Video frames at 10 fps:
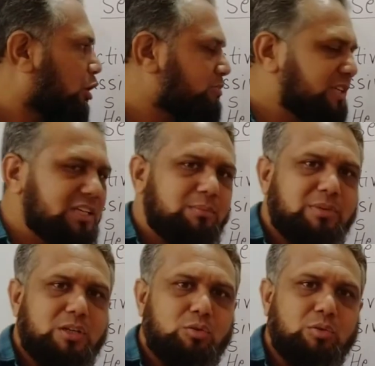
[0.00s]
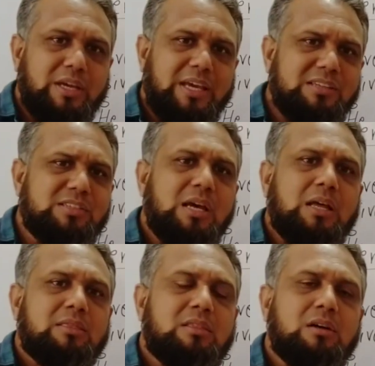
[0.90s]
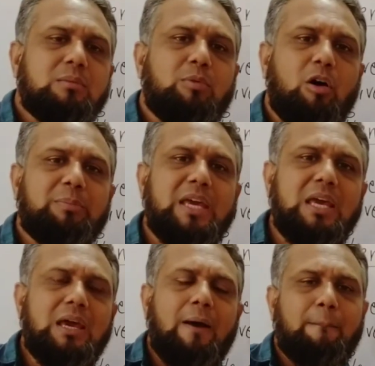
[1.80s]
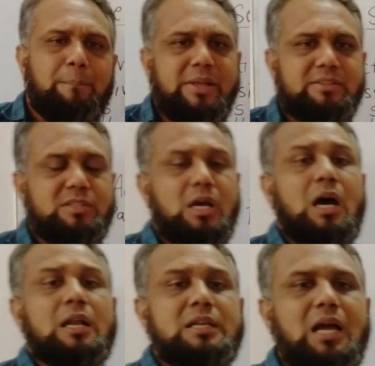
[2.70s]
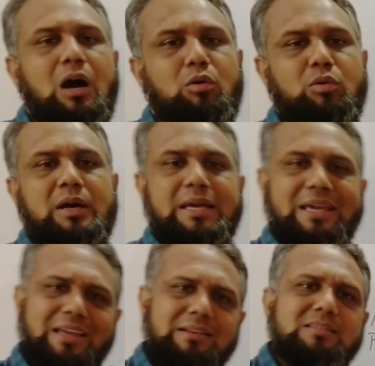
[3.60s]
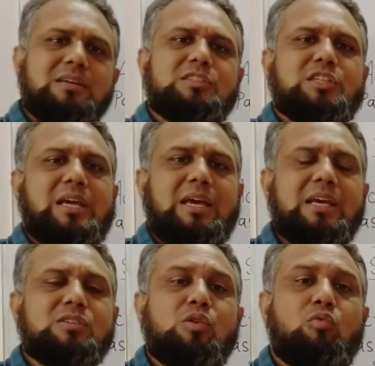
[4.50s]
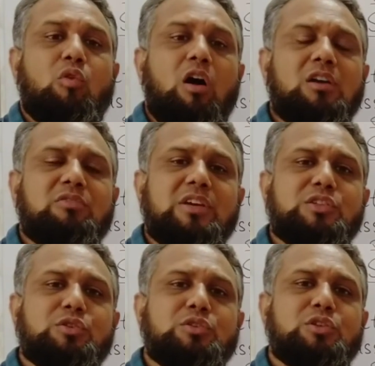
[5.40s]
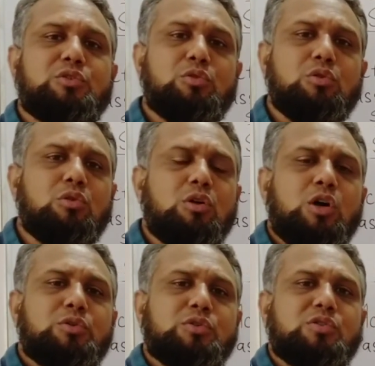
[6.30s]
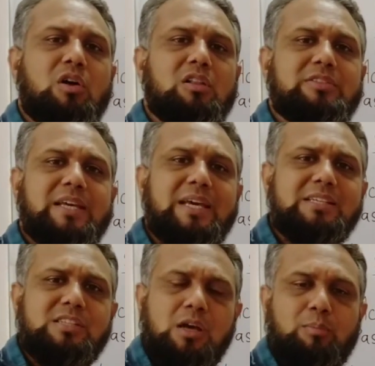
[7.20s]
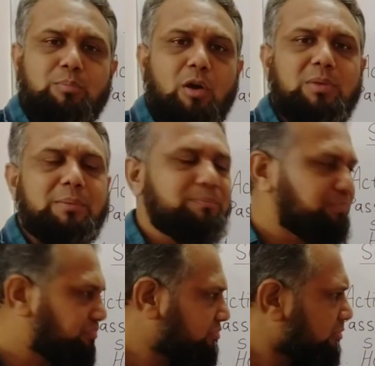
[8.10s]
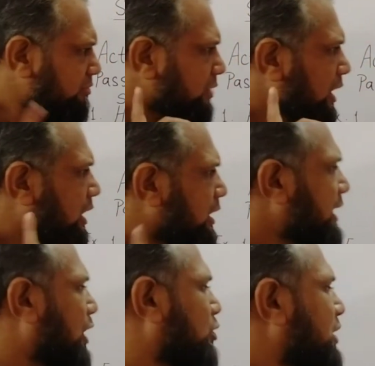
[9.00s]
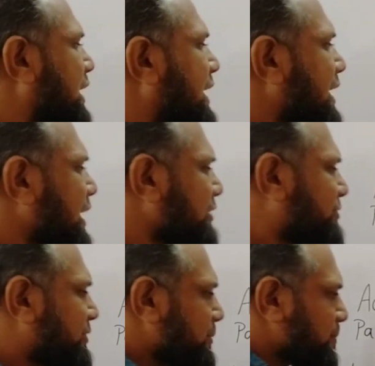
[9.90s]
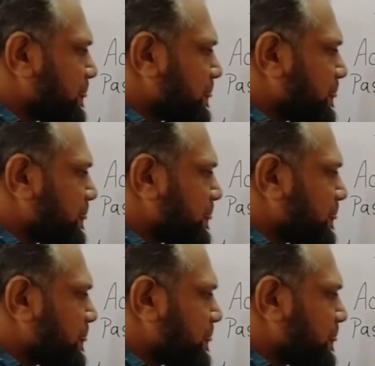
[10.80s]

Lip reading: object number 2 is the bobby pins. Now in such case, what we should do to solve this problem? Now if